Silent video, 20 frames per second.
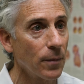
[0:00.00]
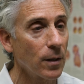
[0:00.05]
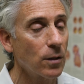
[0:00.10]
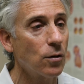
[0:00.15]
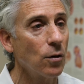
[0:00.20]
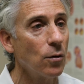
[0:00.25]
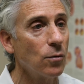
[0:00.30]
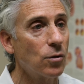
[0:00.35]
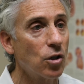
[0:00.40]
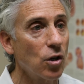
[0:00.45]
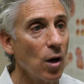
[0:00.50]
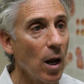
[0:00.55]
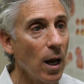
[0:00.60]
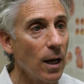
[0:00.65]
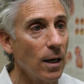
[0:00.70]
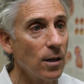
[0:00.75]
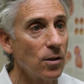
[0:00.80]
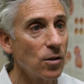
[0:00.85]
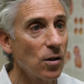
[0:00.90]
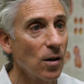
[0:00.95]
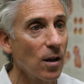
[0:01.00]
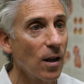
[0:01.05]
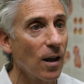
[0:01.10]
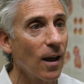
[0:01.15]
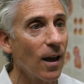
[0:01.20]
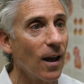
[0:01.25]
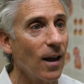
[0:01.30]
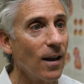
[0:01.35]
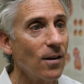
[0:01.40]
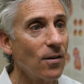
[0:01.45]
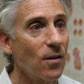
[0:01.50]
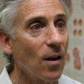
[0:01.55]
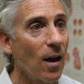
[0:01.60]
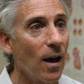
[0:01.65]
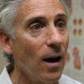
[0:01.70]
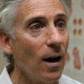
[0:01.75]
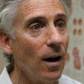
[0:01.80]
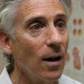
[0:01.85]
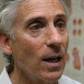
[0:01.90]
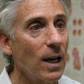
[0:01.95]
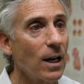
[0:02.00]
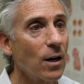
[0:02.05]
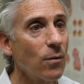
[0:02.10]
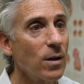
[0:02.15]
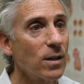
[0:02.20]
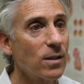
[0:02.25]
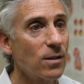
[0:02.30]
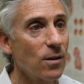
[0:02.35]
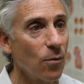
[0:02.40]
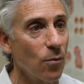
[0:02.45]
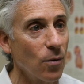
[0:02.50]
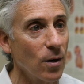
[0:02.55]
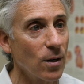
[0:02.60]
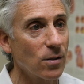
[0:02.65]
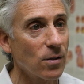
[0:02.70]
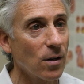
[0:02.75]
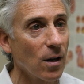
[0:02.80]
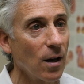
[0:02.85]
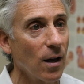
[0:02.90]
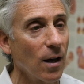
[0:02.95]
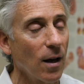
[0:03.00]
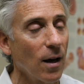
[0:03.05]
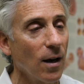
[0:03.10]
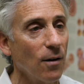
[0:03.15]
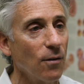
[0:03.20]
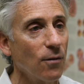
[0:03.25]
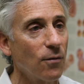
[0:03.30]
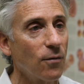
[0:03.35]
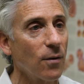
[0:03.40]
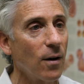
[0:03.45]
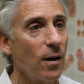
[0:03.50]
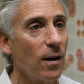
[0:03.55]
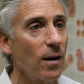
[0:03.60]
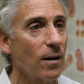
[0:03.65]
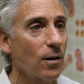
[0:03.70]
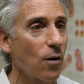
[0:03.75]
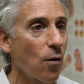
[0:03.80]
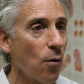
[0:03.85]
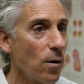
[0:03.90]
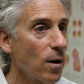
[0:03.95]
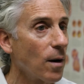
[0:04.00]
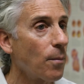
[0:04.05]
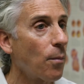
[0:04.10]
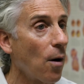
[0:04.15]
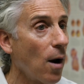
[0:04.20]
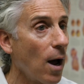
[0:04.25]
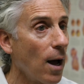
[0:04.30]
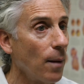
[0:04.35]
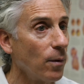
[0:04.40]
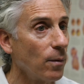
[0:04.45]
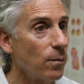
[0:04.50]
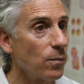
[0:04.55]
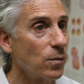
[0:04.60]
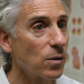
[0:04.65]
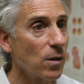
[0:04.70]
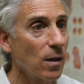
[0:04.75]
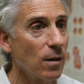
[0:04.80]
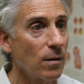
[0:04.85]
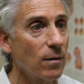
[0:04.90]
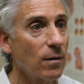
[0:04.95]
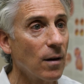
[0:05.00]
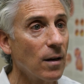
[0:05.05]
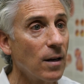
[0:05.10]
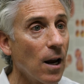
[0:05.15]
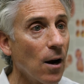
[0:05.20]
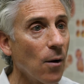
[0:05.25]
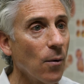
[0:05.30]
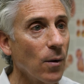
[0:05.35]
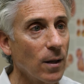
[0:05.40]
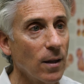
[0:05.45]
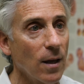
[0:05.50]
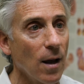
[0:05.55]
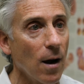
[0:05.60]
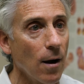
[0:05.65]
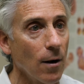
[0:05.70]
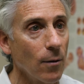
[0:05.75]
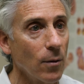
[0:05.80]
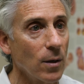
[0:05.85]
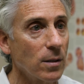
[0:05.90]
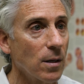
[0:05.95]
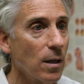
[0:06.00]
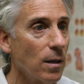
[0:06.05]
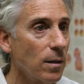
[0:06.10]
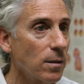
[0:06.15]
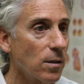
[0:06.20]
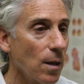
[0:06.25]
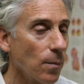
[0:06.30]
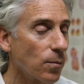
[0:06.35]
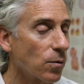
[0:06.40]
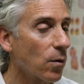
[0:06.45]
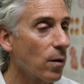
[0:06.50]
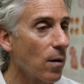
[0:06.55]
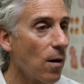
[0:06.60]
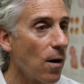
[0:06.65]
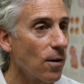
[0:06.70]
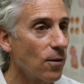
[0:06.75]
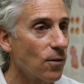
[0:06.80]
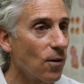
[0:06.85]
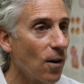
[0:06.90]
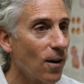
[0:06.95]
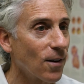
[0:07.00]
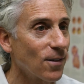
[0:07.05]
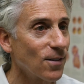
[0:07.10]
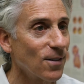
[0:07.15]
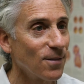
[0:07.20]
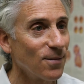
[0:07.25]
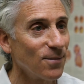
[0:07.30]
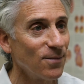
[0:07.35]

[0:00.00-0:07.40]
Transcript: to change and uh, increase the risk of uh, coronary problems and narrowing of the arteries and subsequent heart attacks.